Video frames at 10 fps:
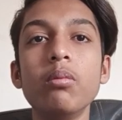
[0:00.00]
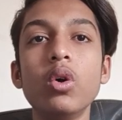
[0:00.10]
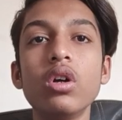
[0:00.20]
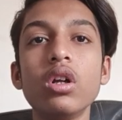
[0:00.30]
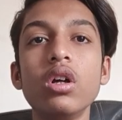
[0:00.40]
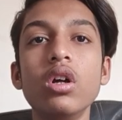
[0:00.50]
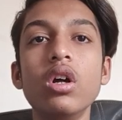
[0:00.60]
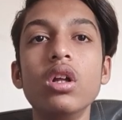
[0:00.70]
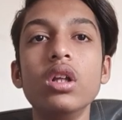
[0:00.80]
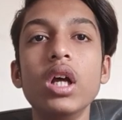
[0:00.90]
more
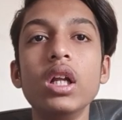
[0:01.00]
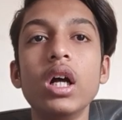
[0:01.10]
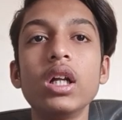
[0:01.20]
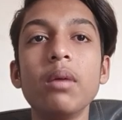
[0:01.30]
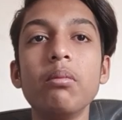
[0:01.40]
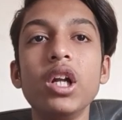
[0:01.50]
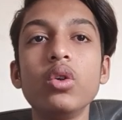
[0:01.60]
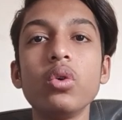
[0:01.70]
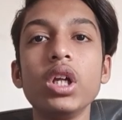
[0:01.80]
than a template to